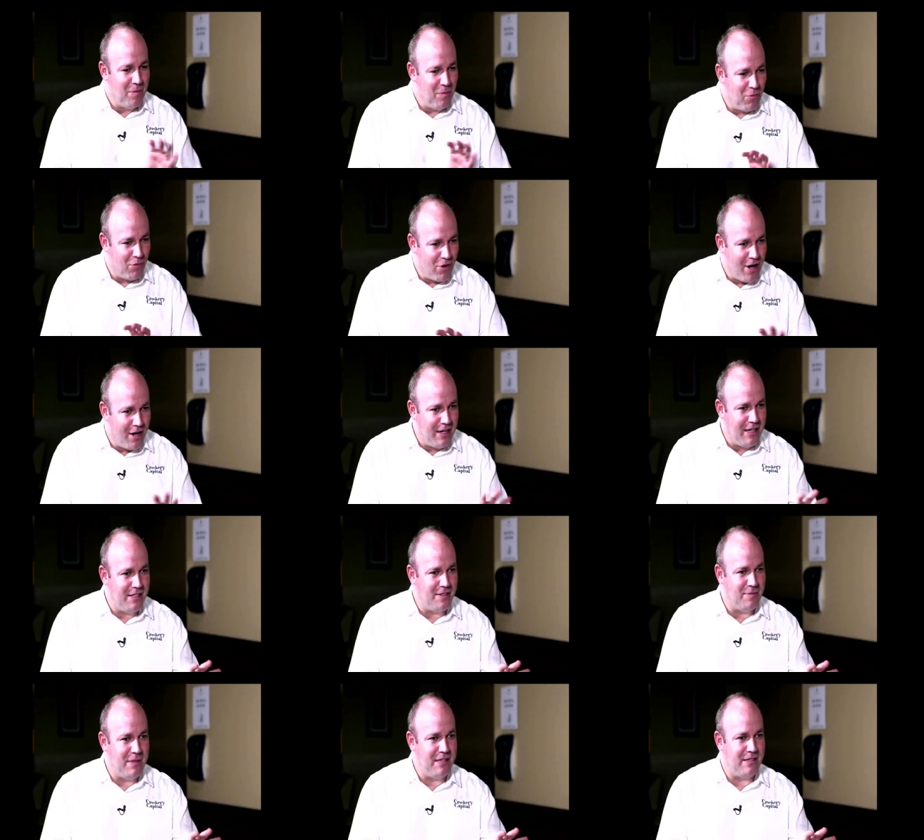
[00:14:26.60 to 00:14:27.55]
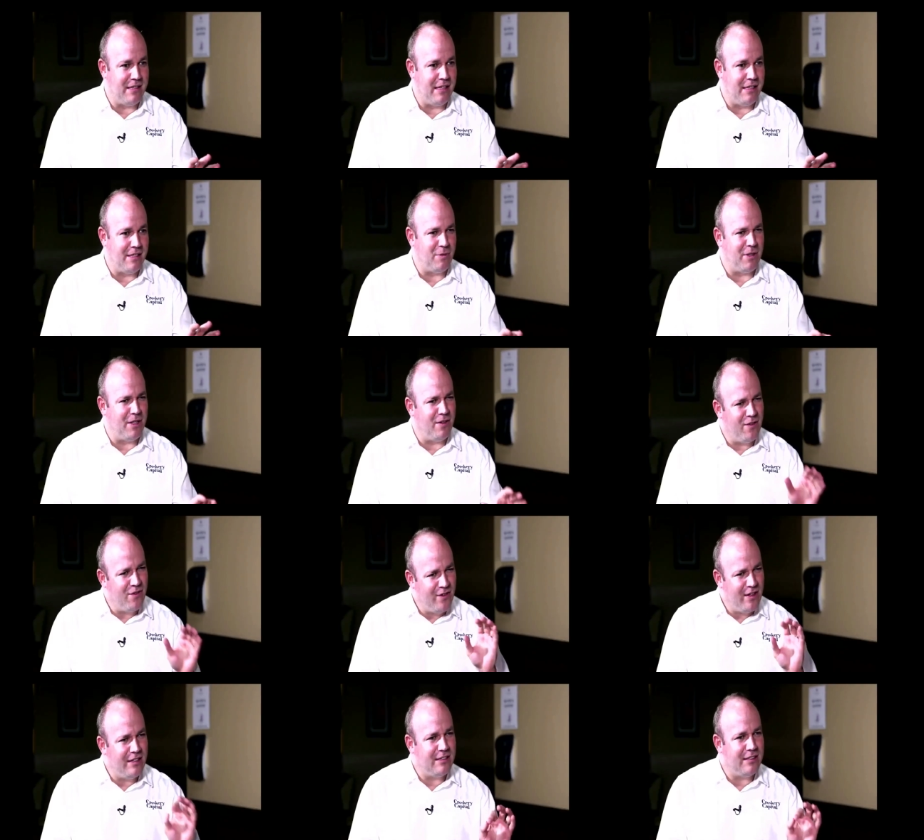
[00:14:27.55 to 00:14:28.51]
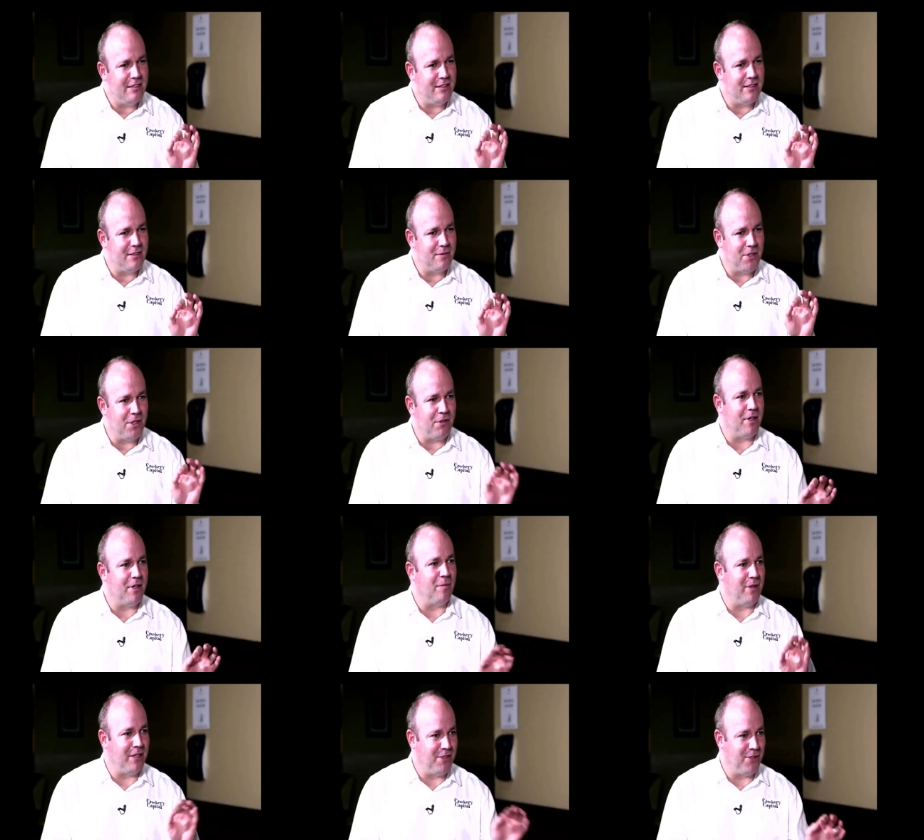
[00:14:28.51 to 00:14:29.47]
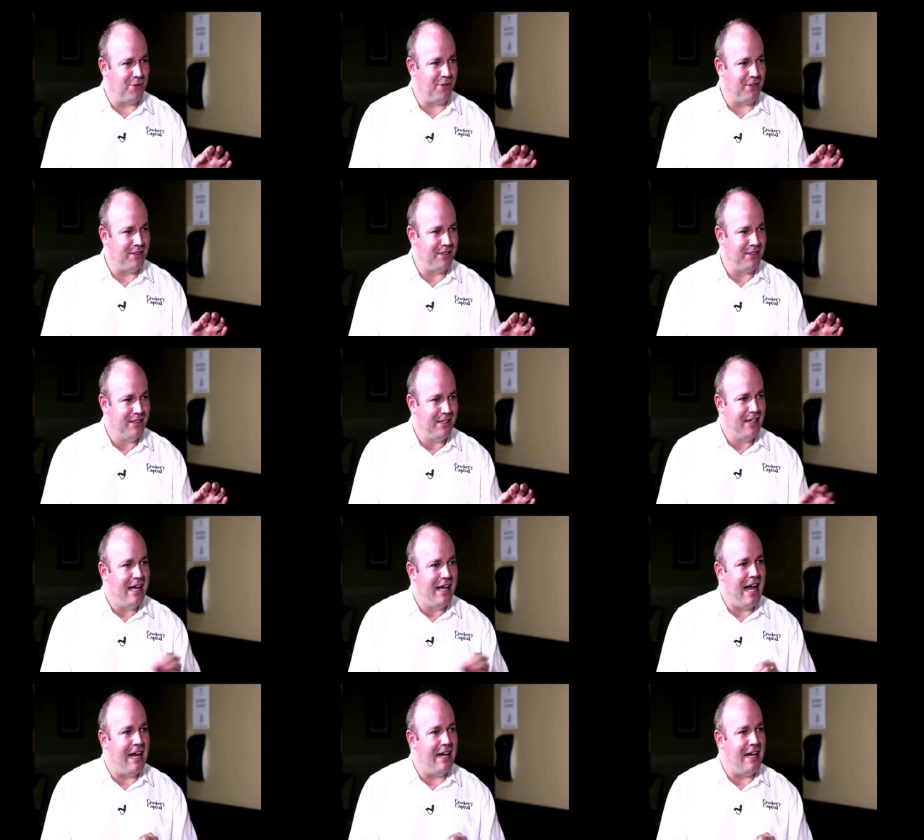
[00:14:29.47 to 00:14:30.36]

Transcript: brought his business, but he felt his career plateaued. Wow.